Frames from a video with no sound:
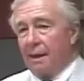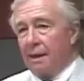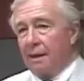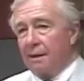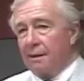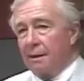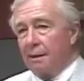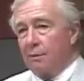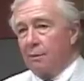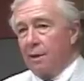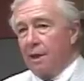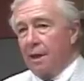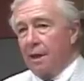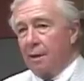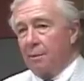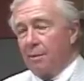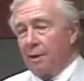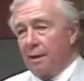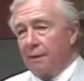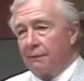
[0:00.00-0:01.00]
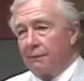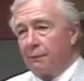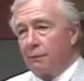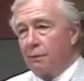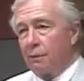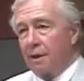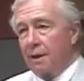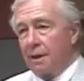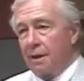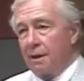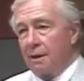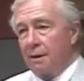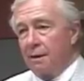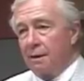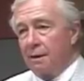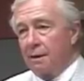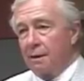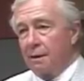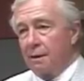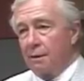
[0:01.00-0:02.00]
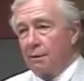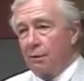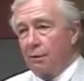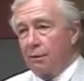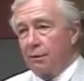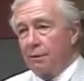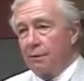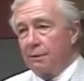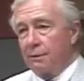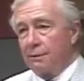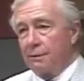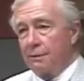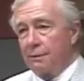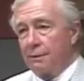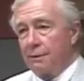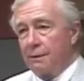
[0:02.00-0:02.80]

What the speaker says: I think we had about 40 lawyers,